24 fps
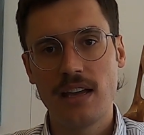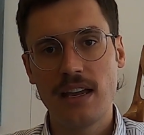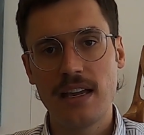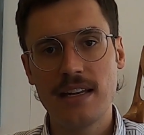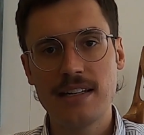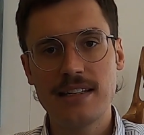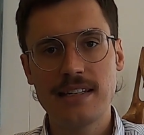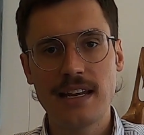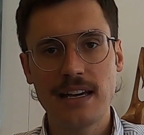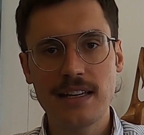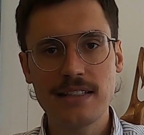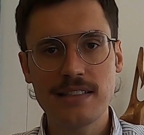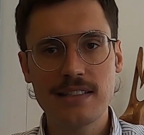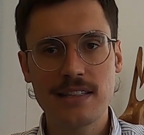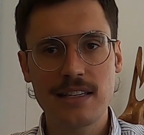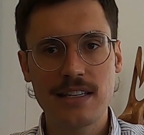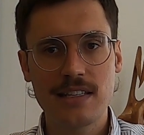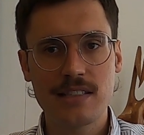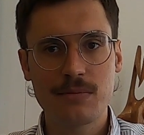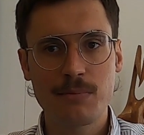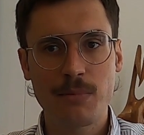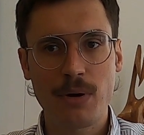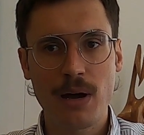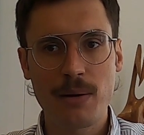It does
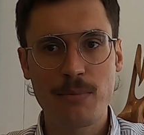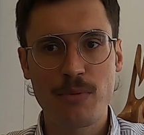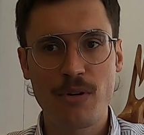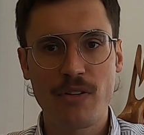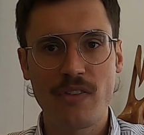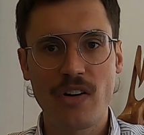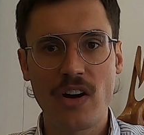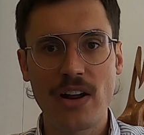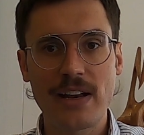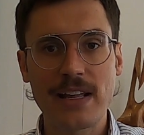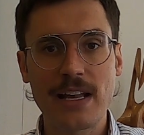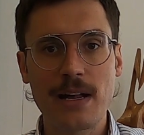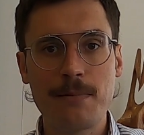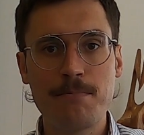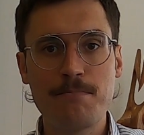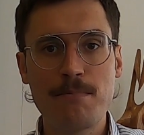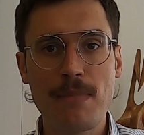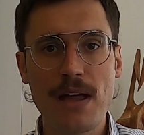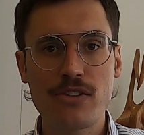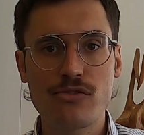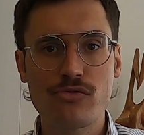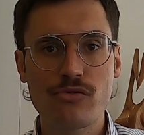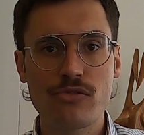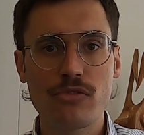this by providing a
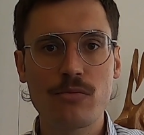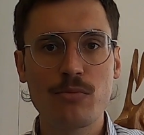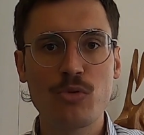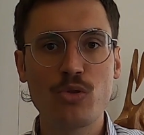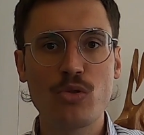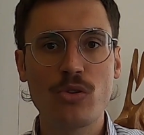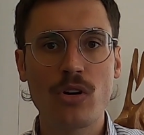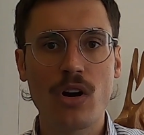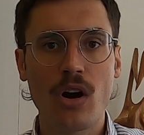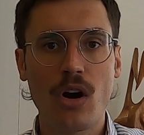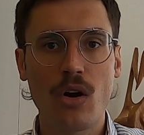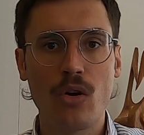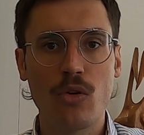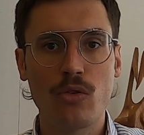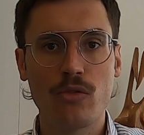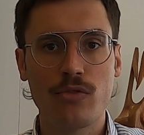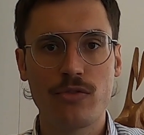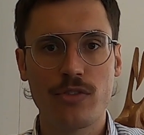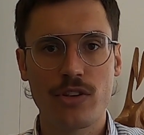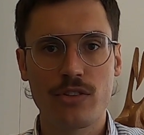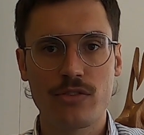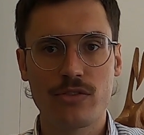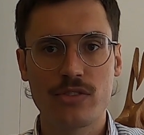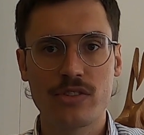measurable goal
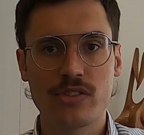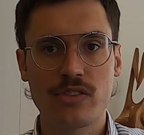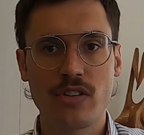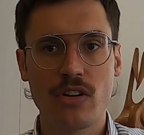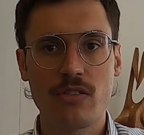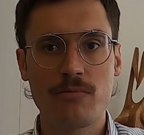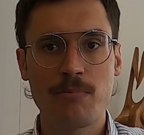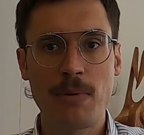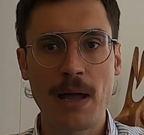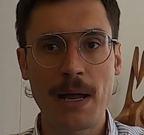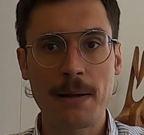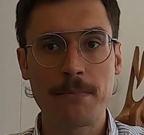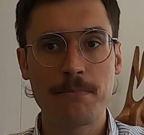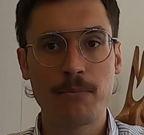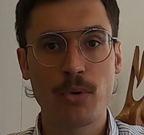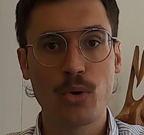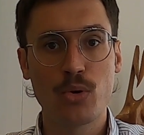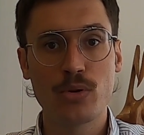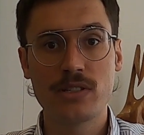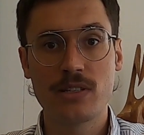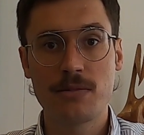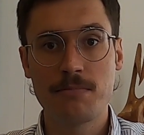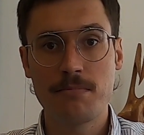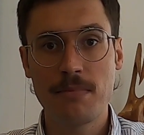for the Reserve Bank
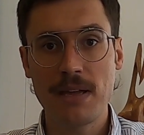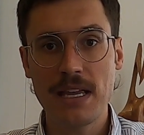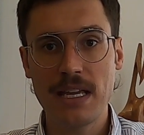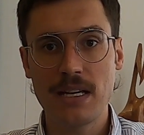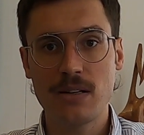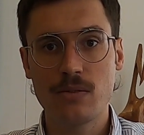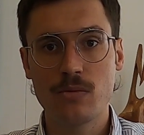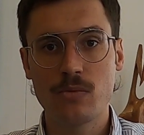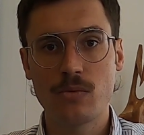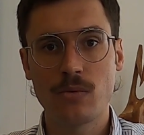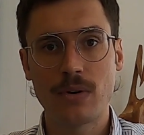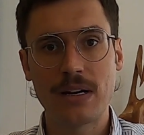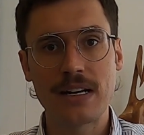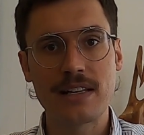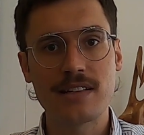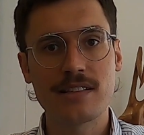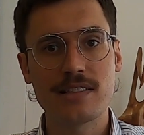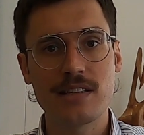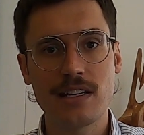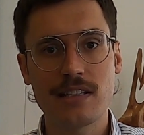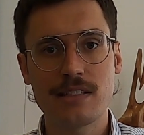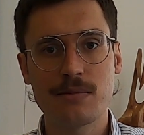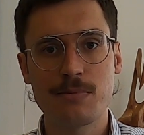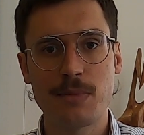Board to meet when it
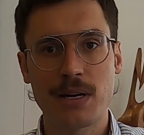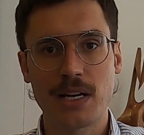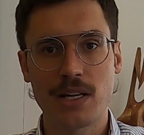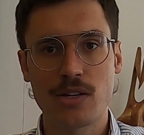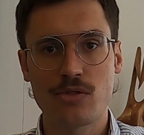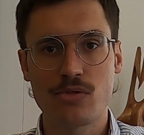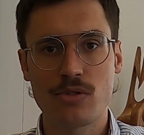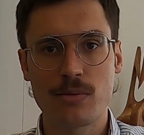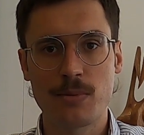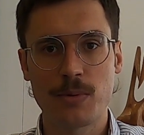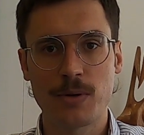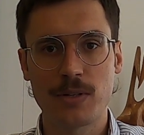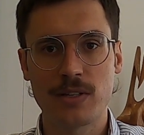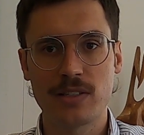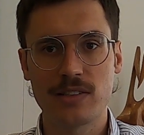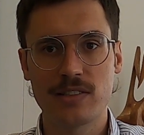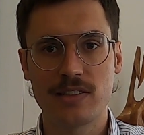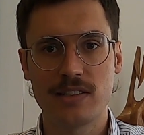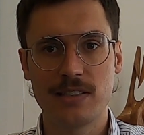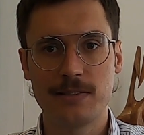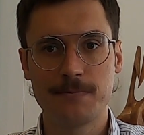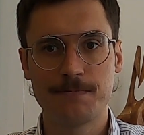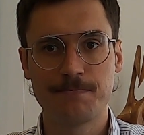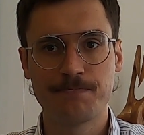sets monetary
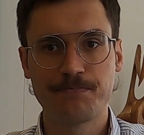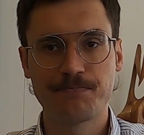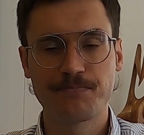policy.